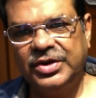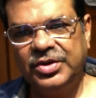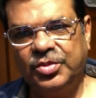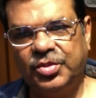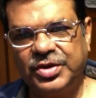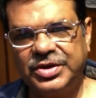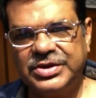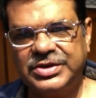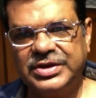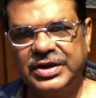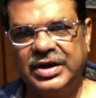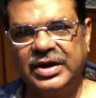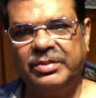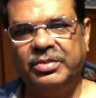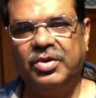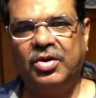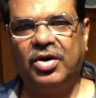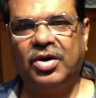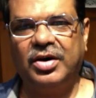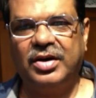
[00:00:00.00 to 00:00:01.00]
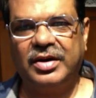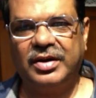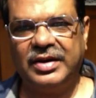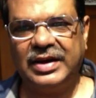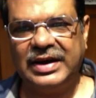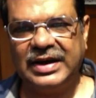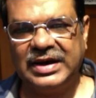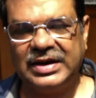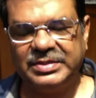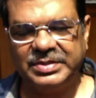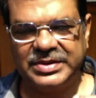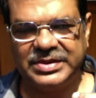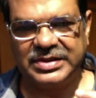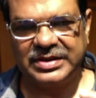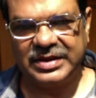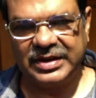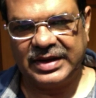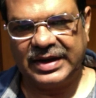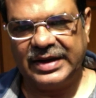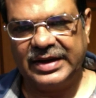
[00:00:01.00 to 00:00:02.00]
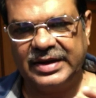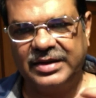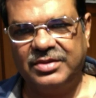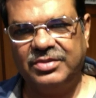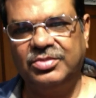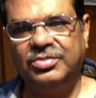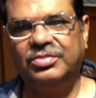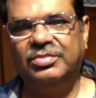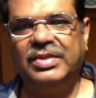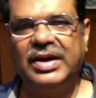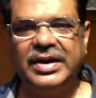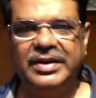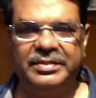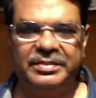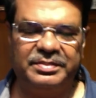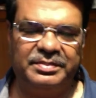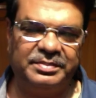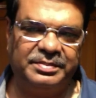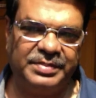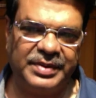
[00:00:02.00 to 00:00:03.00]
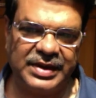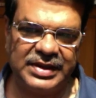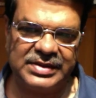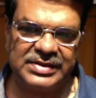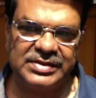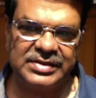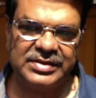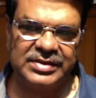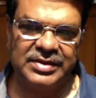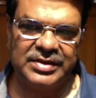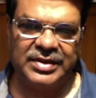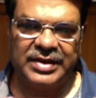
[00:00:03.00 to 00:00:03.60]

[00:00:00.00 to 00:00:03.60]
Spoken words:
what is there abroad and let me get it to my place.